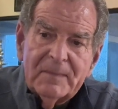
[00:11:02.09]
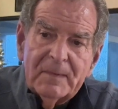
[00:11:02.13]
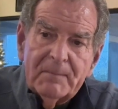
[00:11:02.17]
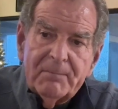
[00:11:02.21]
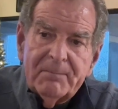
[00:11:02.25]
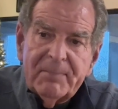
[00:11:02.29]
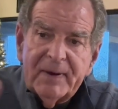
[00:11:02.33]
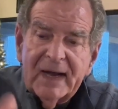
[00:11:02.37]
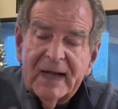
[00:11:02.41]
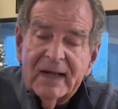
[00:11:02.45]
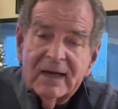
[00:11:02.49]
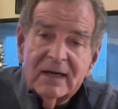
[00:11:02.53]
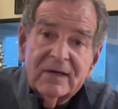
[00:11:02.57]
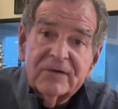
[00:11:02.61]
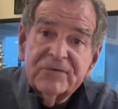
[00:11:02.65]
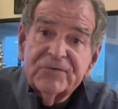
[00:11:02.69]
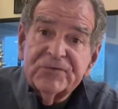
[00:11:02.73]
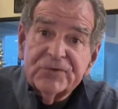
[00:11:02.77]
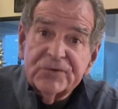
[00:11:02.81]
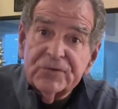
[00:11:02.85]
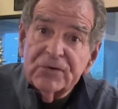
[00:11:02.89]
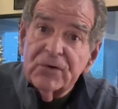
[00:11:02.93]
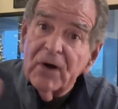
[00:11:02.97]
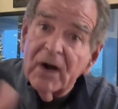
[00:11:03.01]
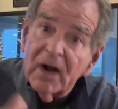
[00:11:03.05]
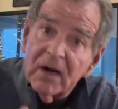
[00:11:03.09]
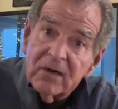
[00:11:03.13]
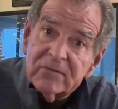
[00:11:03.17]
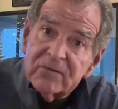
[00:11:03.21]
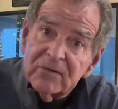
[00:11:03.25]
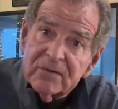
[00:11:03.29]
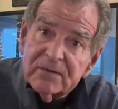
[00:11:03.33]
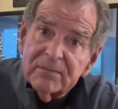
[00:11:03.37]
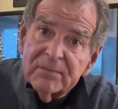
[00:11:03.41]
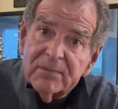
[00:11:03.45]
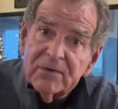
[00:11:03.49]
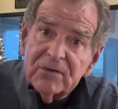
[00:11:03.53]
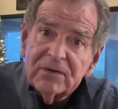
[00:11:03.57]
pilots are
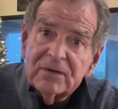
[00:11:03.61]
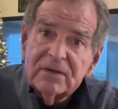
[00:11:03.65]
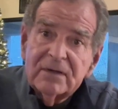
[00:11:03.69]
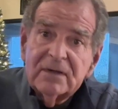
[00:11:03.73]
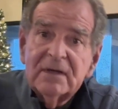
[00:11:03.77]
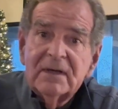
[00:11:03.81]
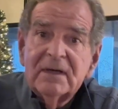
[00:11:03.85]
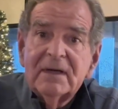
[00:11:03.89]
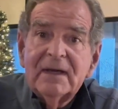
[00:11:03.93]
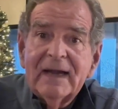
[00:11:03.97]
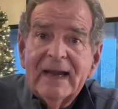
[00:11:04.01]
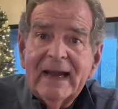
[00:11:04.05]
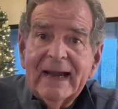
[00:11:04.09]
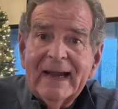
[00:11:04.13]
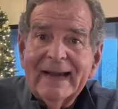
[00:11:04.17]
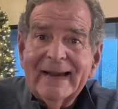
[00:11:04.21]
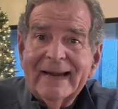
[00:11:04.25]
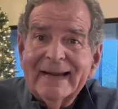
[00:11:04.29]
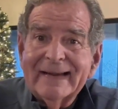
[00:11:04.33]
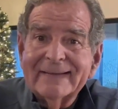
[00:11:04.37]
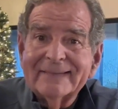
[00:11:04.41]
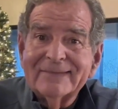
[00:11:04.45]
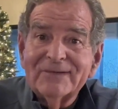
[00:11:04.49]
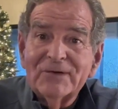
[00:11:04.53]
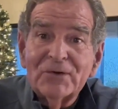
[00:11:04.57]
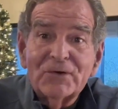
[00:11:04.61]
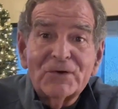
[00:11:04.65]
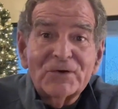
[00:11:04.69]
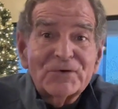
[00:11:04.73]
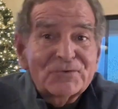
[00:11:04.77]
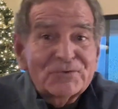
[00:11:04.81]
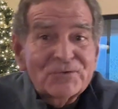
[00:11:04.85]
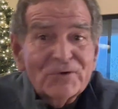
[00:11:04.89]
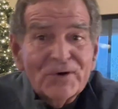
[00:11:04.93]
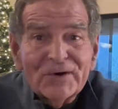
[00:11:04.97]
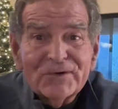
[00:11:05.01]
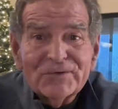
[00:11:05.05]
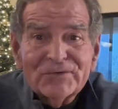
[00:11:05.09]
honorable and you can
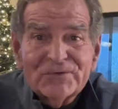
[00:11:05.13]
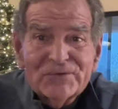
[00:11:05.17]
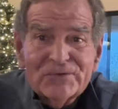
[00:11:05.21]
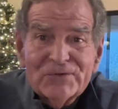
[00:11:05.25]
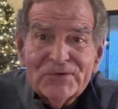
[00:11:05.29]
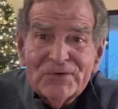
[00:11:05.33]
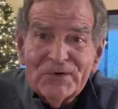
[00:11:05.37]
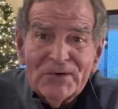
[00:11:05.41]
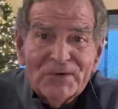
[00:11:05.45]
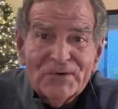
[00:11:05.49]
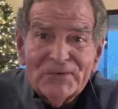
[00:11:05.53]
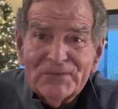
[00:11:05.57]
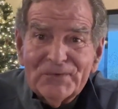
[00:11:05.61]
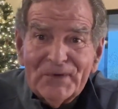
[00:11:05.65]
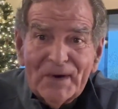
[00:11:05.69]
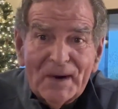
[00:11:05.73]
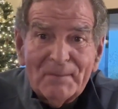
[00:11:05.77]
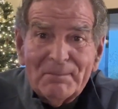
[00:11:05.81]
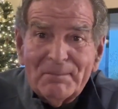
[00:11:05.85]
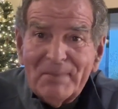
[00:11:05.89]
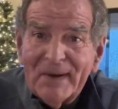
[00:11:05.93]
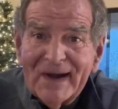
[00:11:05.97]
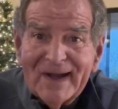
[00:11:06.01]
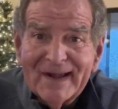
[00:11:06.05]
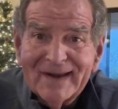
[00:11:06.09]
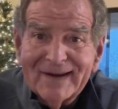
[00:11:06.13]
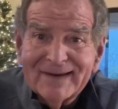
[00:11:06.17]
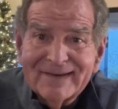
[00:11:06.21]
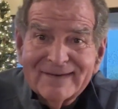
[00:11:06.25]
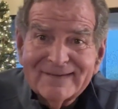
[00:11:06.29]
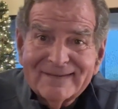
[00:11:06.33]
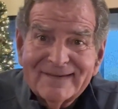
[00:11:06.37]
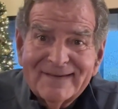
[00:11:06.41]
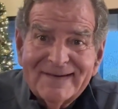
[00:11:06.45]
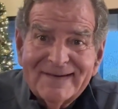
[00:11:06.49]
trust a pilot.